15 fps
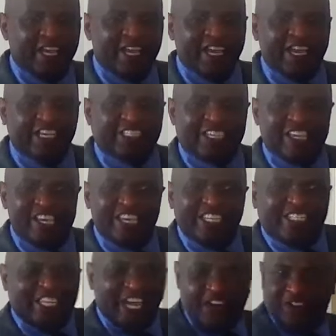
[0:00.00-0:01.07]
has
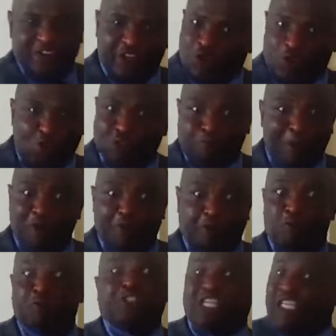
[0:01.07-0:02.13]
hidden the gospel
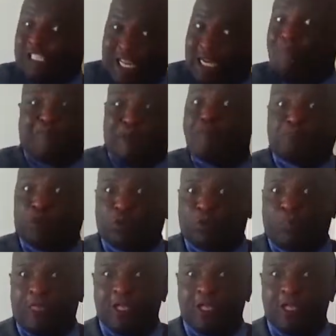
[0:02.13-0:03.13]
from certain people